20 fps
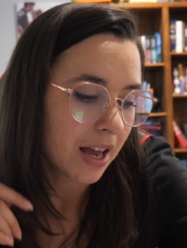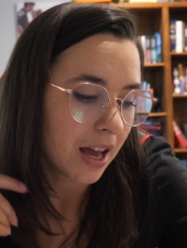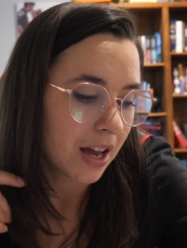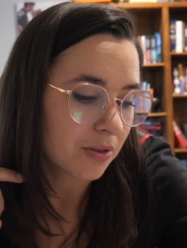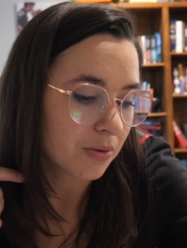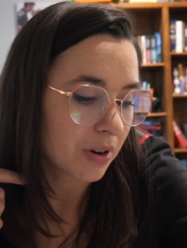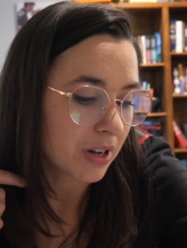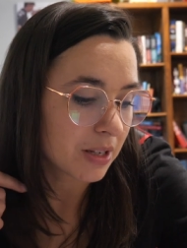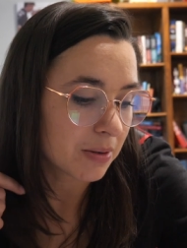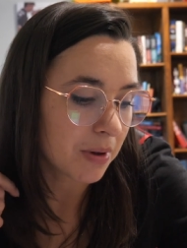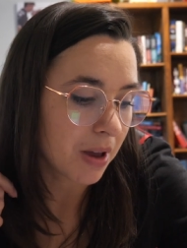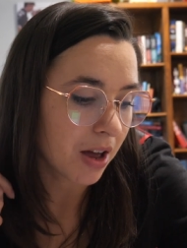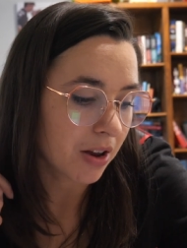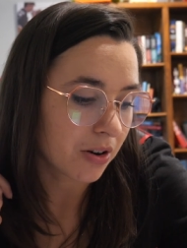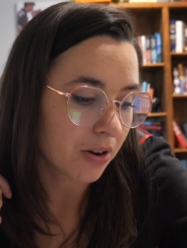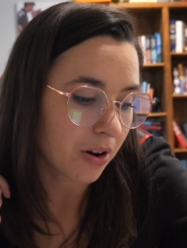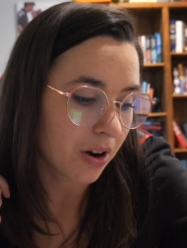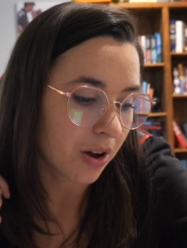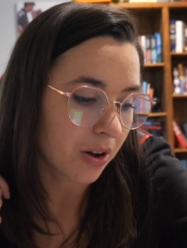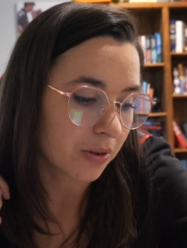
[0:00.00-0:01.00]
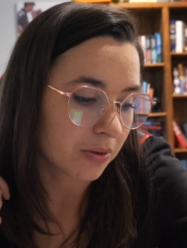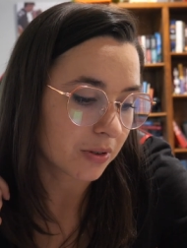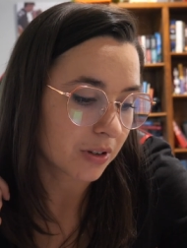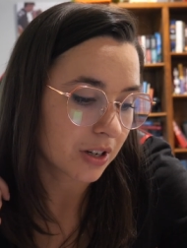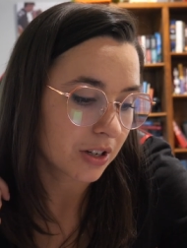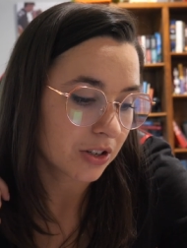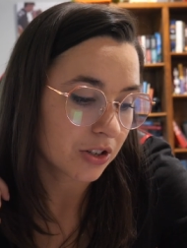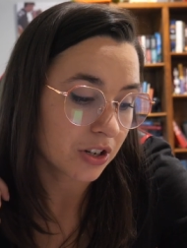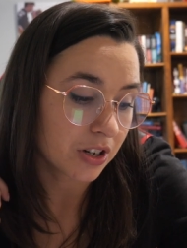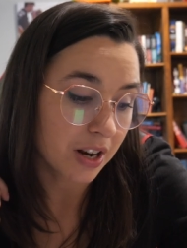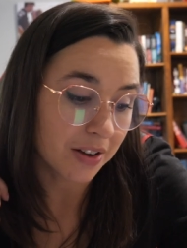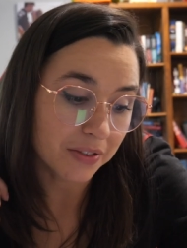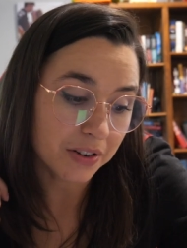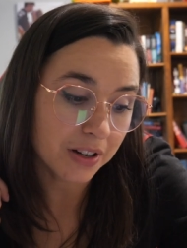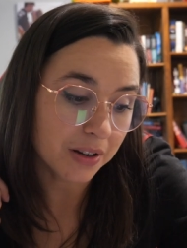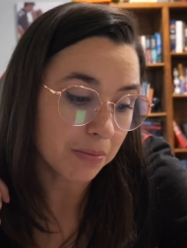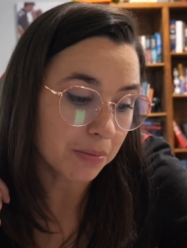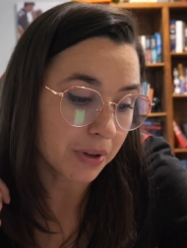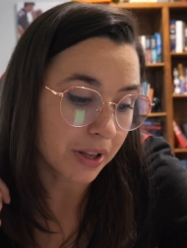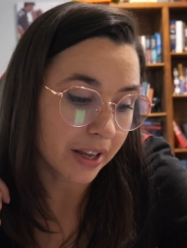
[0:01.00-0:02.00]
and raised me on her own. She never
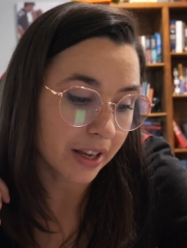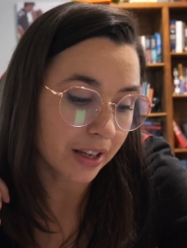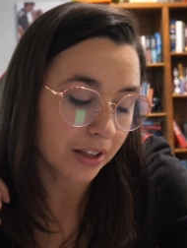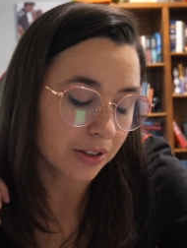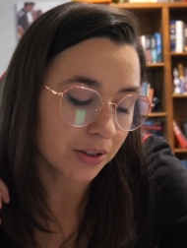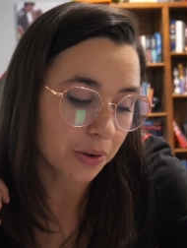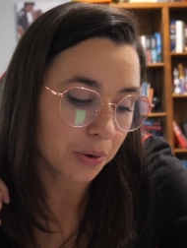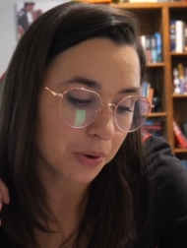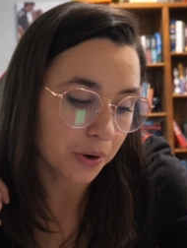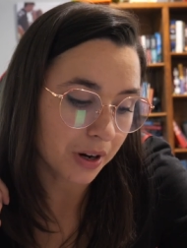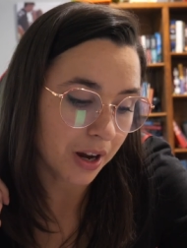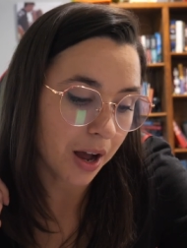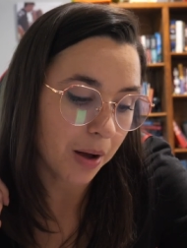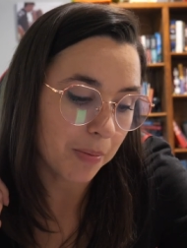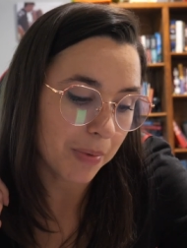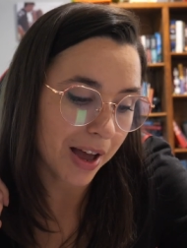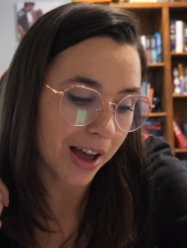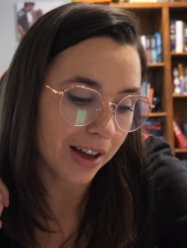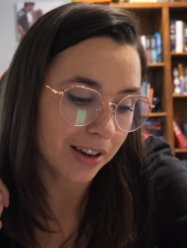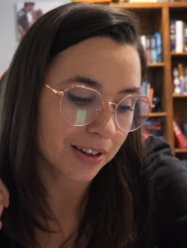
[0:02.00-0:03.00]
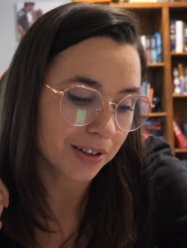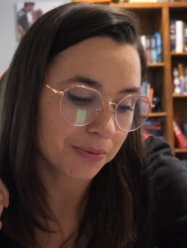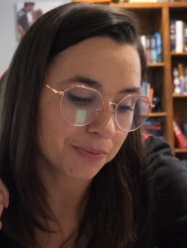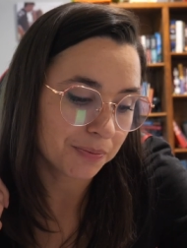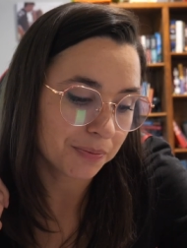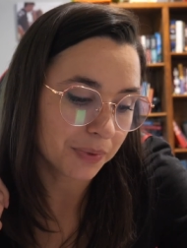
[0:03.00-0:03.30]
complained or got mad,